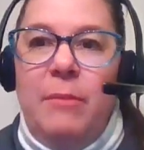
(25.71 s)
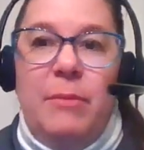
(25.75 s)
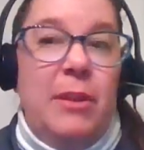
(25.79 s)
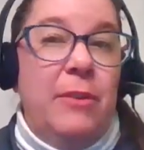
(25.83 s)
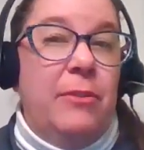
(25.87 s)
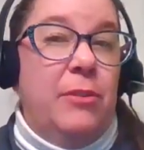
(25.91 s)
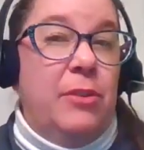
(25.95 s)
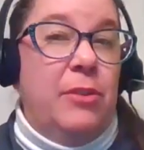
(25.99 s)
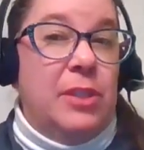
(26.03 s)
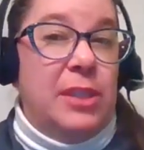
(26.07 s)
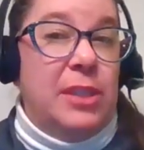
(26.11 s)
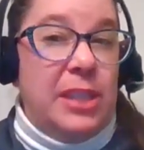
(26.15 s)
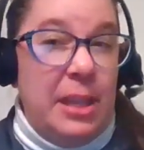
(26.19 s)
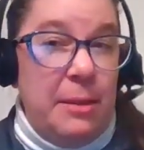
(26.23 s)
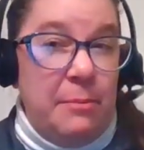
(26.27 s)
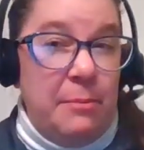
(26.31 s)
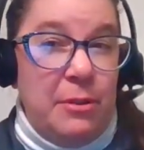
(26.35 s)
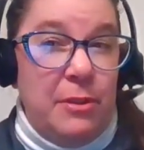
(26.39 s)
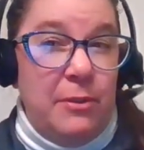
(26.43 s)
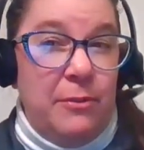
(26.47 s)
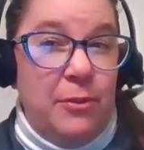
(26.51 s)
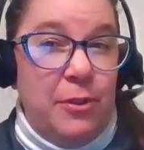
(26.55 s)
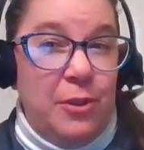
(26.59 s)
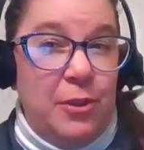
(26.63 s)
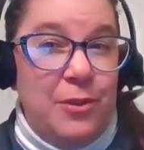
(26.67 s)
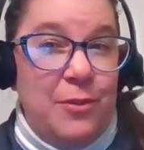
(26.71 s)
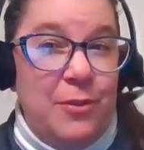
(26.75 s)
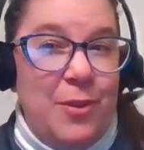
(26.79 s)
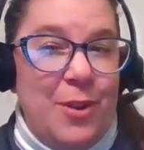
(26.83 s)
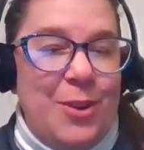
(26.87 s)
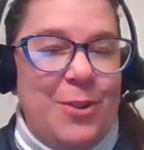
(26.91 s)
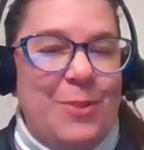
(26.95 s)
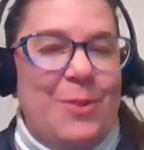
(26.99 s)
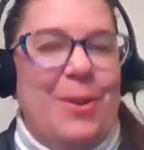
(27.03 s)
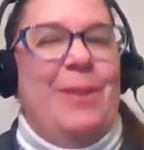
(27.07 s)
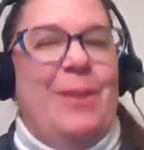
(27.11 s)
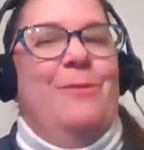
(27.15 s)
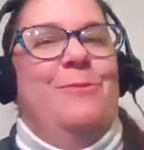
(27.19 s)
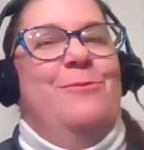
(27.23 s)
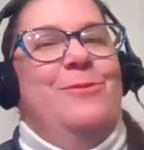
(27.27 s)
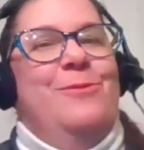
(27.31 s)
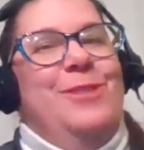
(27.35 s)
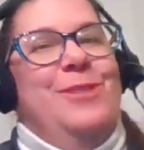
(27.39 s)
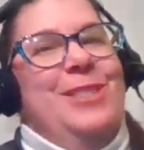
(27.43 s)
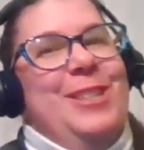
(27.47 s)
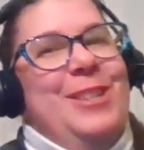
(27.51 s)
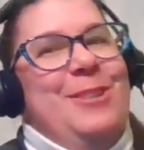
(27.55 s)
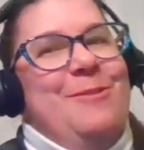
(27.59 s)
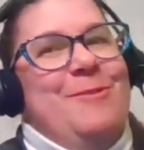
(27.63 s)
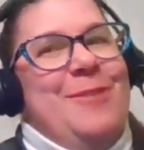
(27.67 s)
If you skipped the first video, I
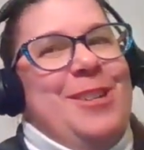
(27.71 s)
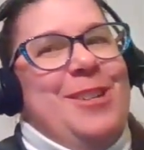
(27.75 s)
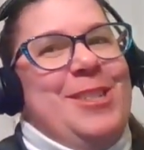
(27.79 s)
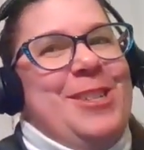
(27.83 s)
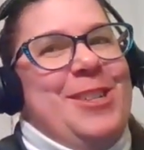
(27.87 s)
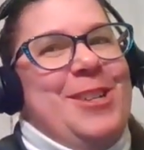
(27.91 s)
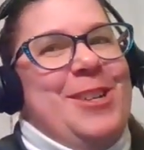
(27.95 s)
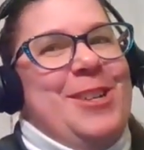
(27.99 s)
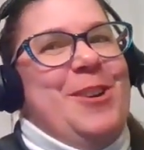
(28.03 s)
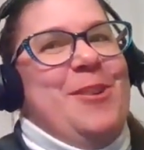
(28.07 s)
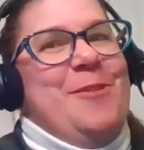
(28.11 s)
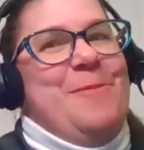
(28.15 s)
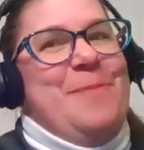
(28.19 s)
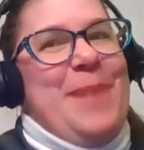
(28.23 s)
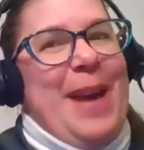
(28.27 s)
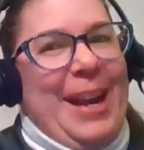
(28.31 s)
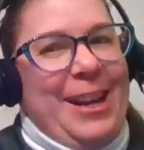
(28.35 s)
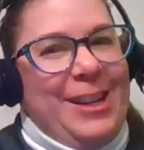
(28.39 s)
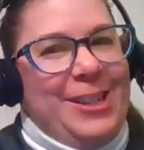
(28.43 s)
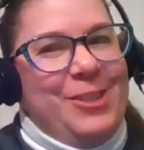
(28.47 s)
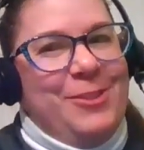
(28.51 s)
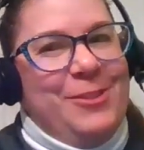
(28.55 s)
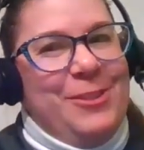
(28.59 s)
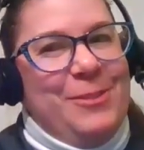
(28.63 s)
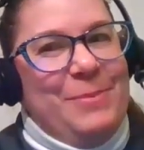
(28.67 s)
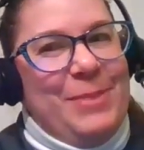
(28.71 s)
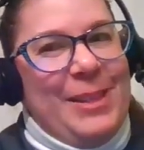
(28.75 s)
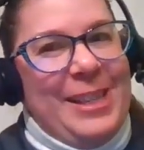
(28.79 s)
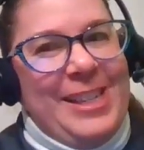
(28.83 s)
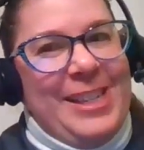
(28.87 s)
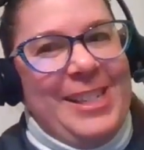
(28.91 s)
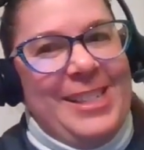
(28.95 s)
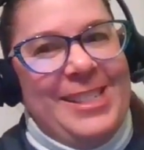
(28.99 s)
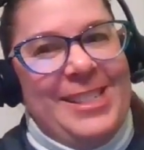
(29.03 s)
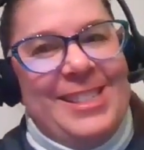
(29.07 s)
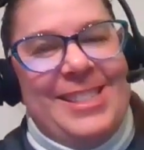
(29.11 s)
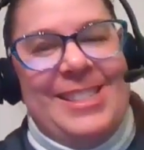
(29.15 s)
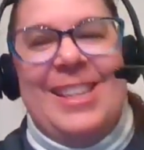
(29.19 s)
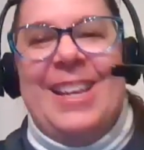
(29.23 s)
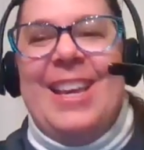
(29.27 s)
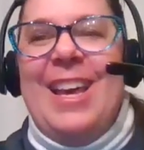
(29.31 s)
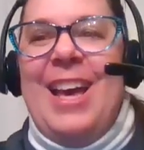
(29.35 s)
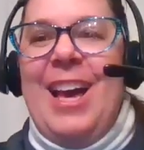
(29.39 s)
really want you to go back to it, please.